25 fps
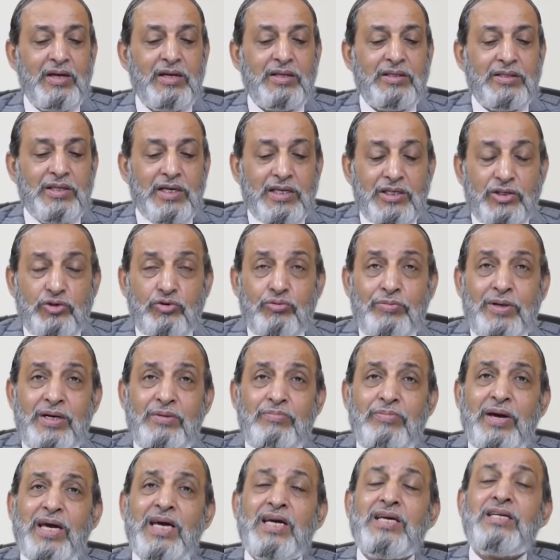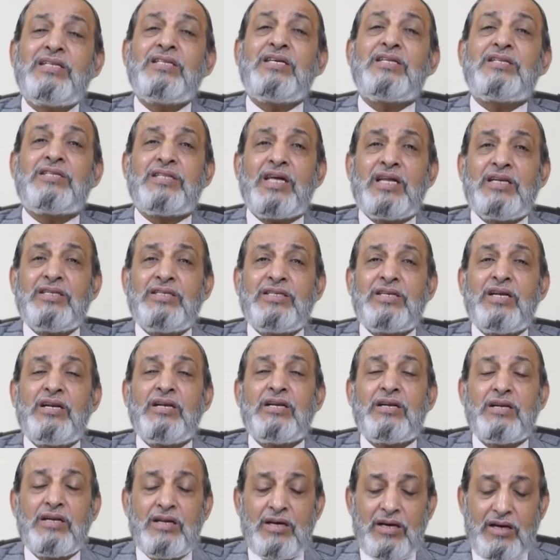The instrument bag is
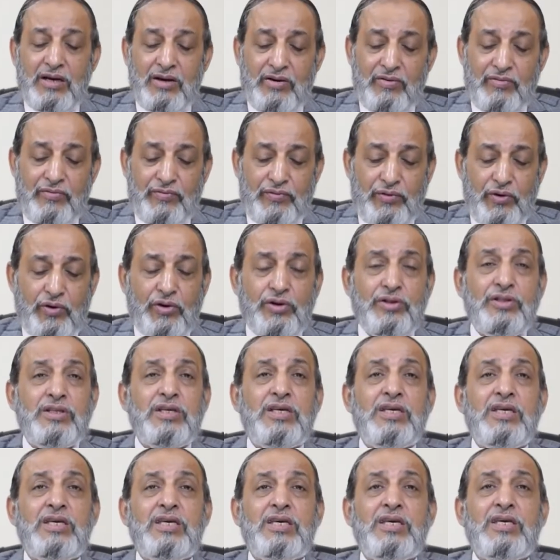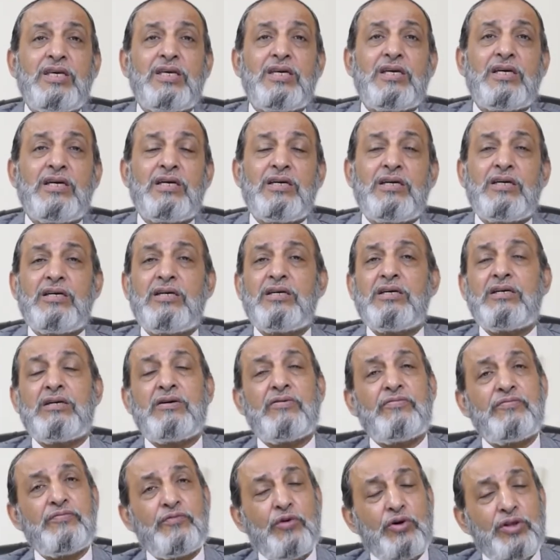essential for
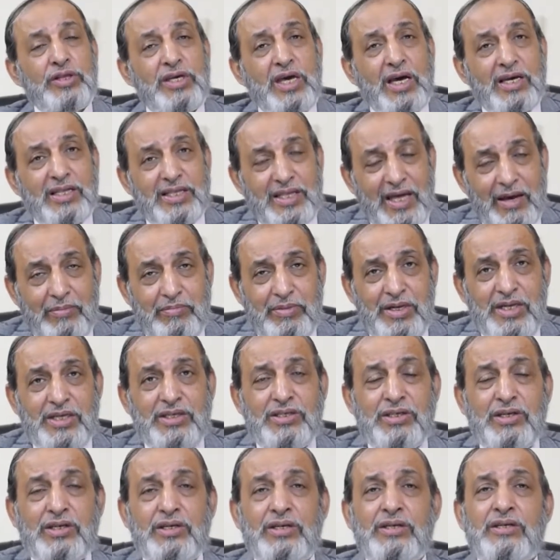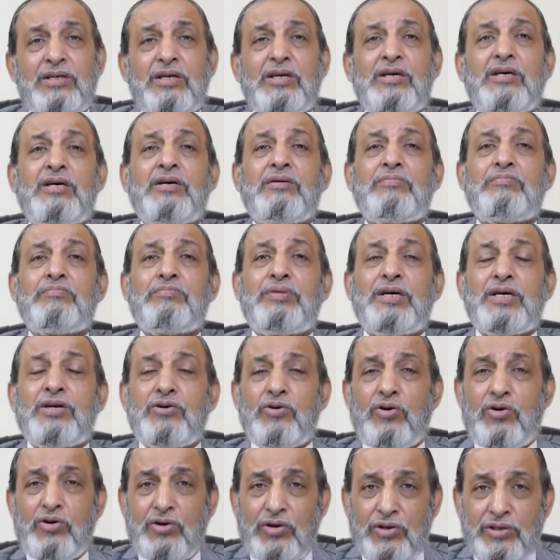the examination
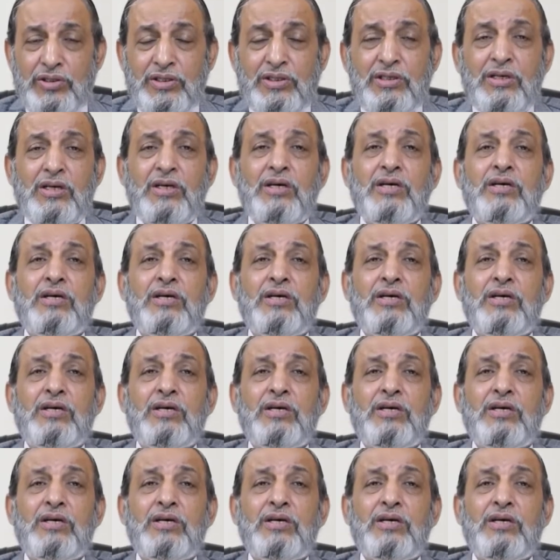because